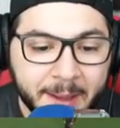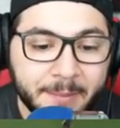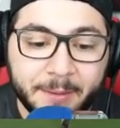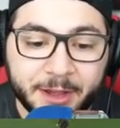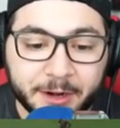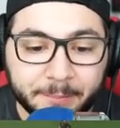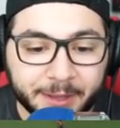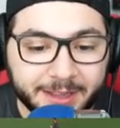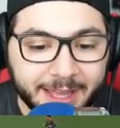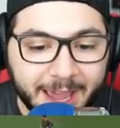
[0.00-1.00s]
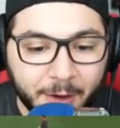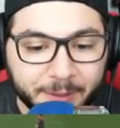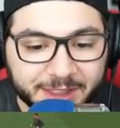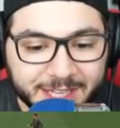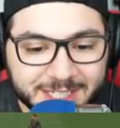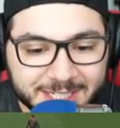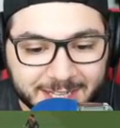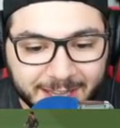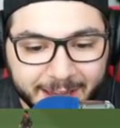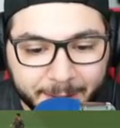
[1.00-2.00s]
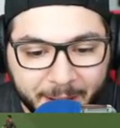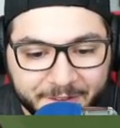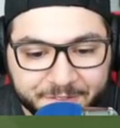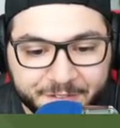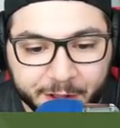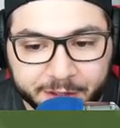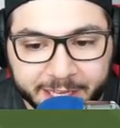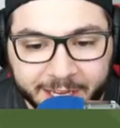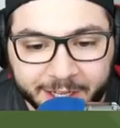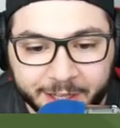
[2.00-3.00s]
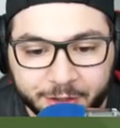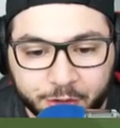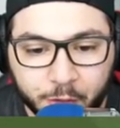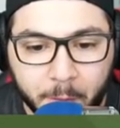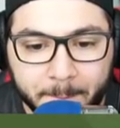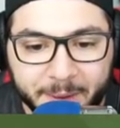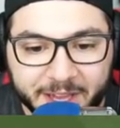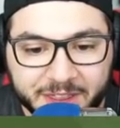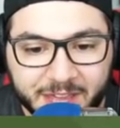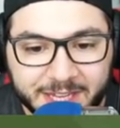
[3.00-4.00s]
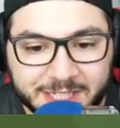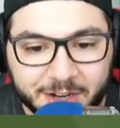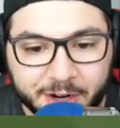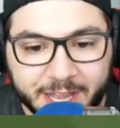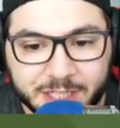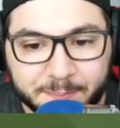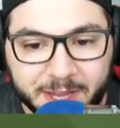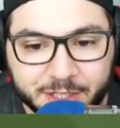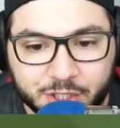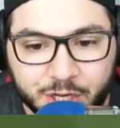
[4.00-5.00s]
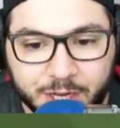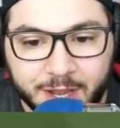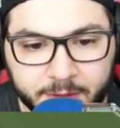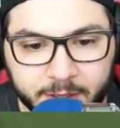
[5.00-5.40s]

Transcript: Maybe could have played Leao. But this is the lineup I felt can do big things here against P S G.